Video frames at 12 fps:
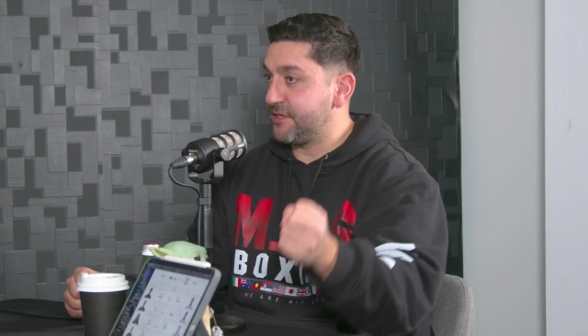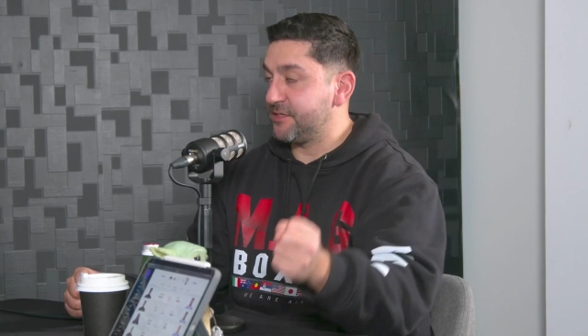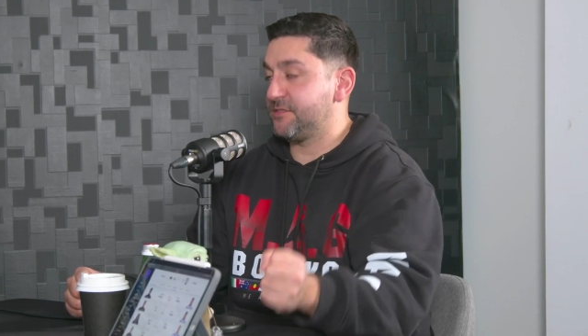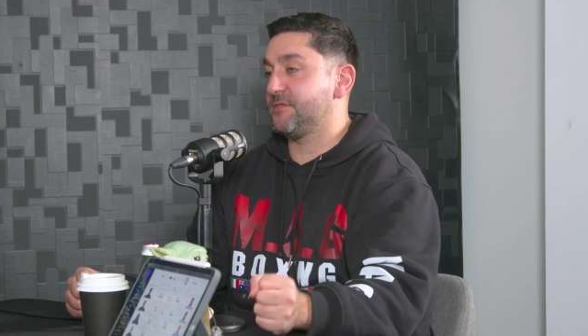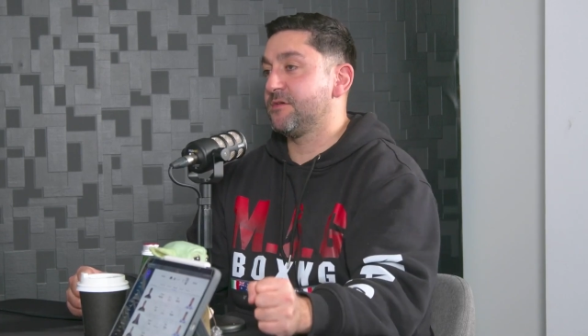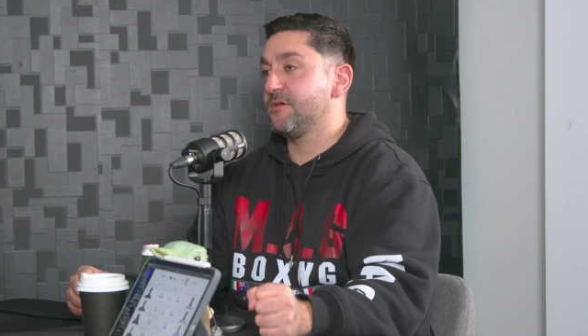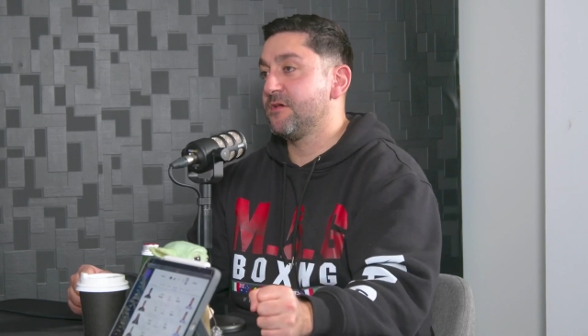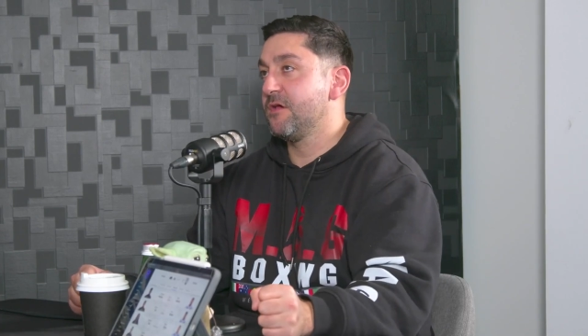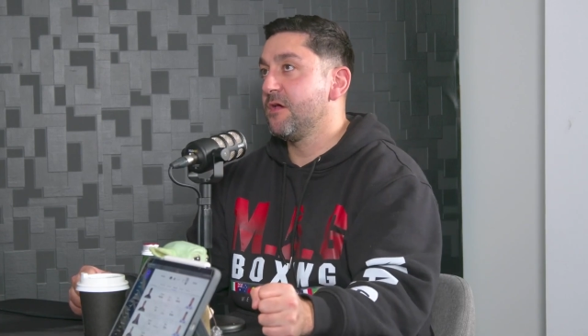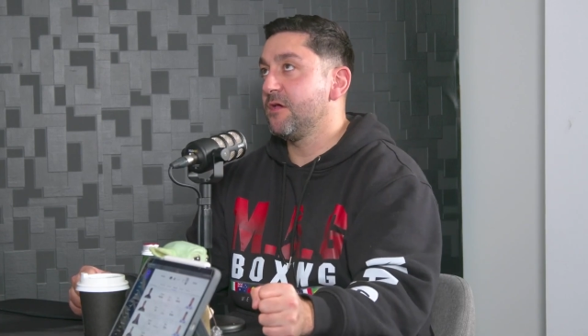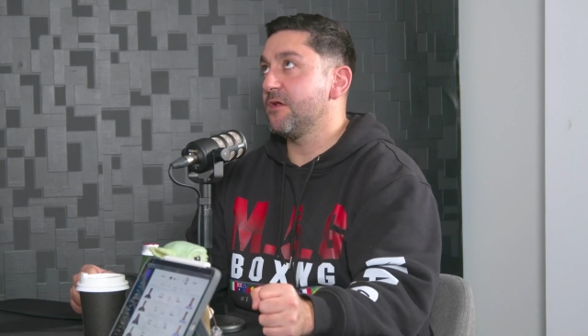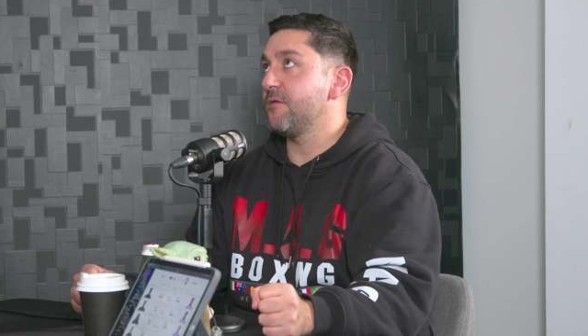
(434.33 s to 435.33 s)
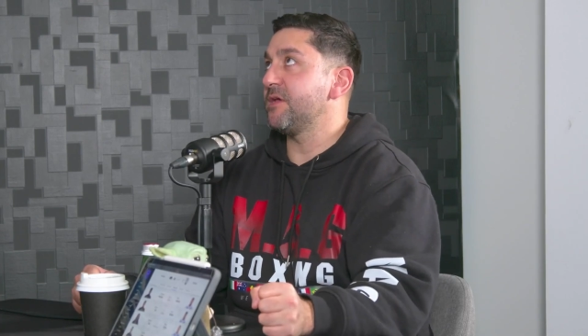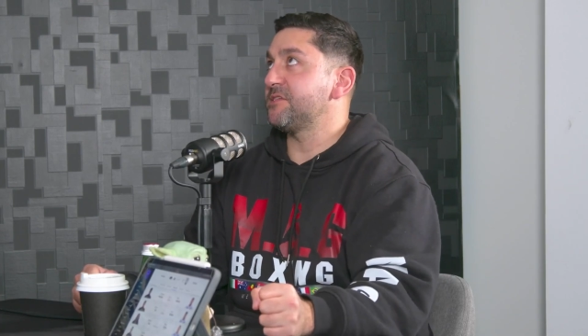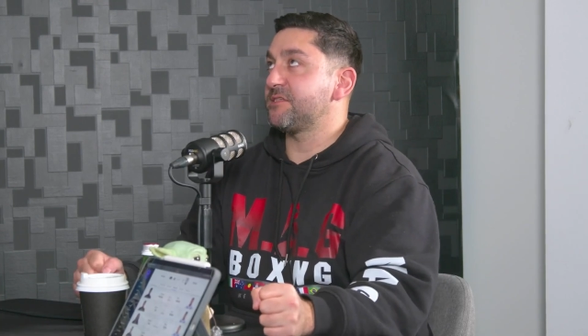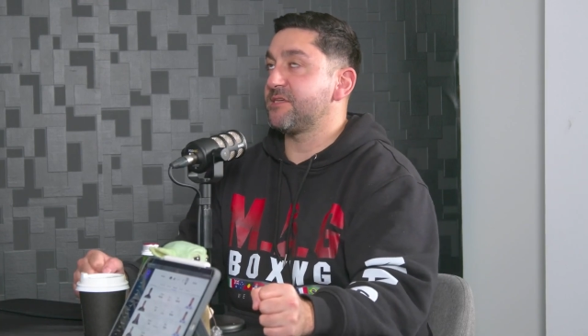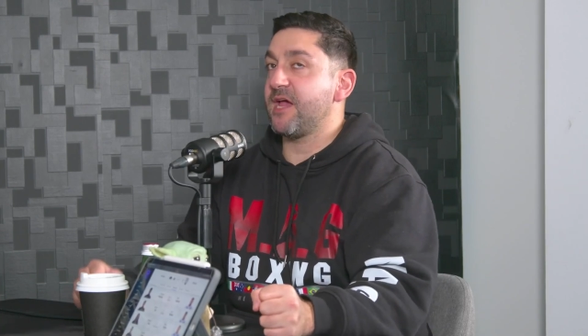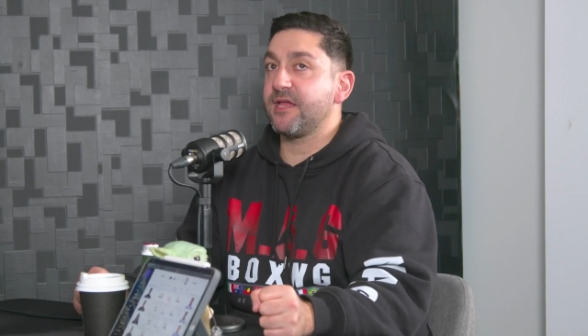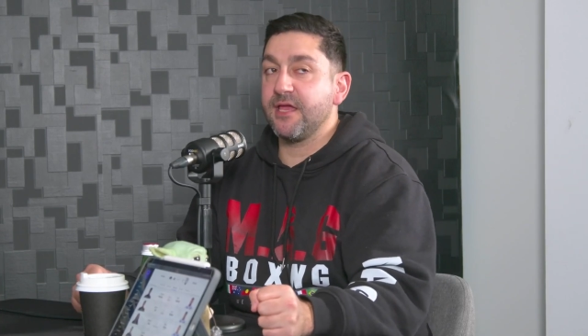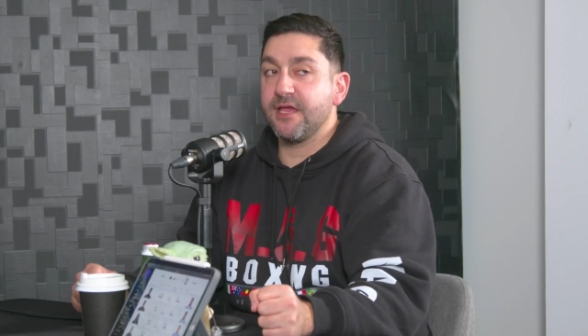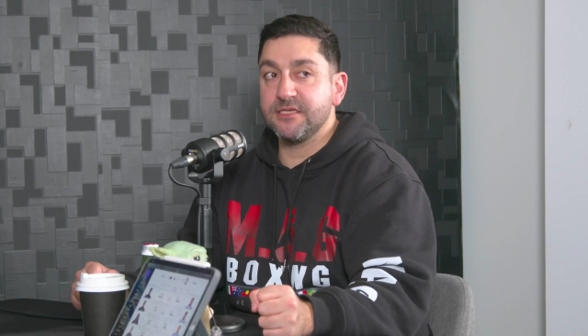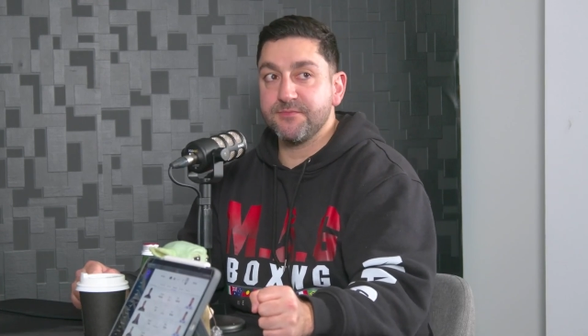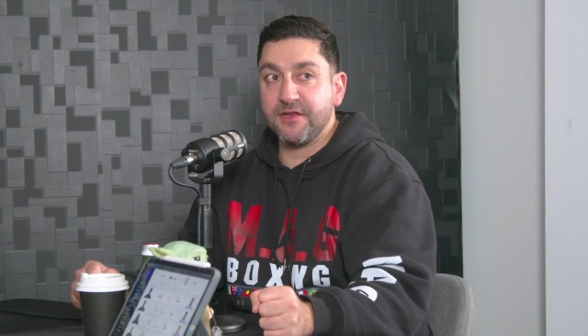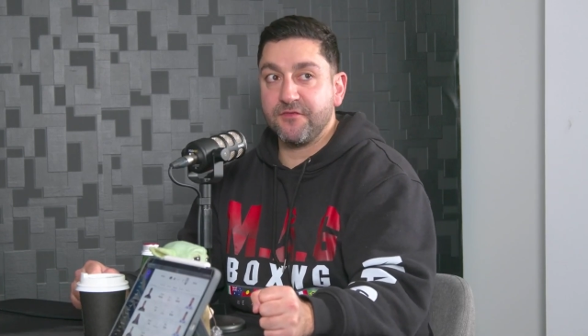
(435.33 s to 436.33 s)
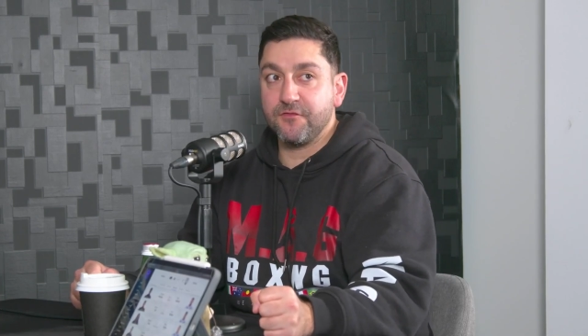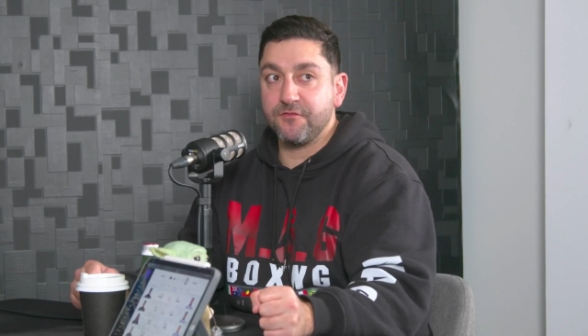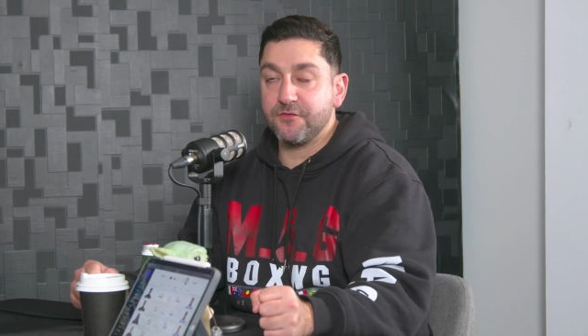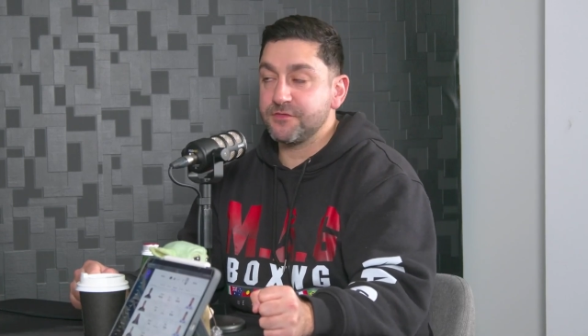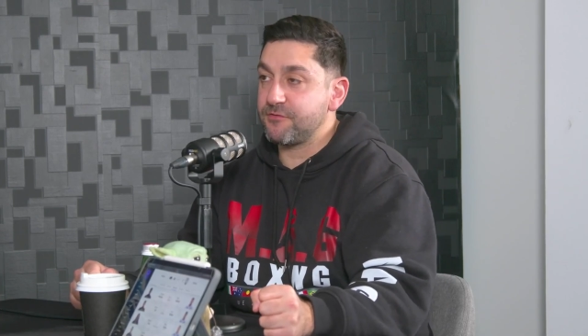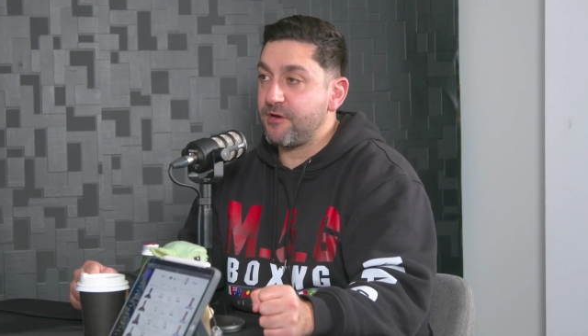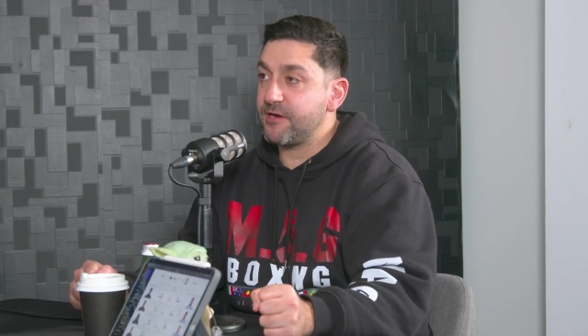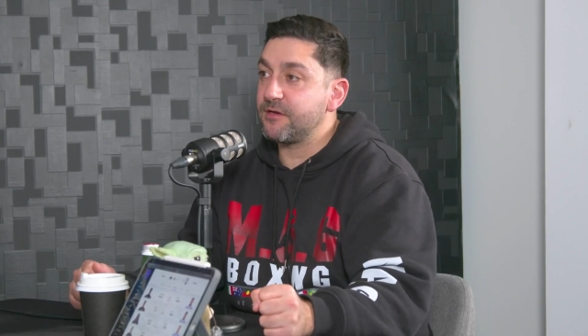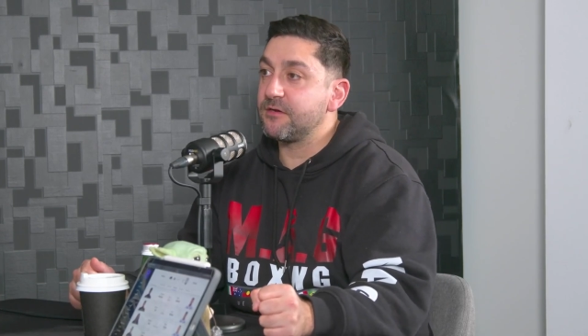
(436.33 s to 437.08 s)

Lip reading: His attack, he's made for first grade.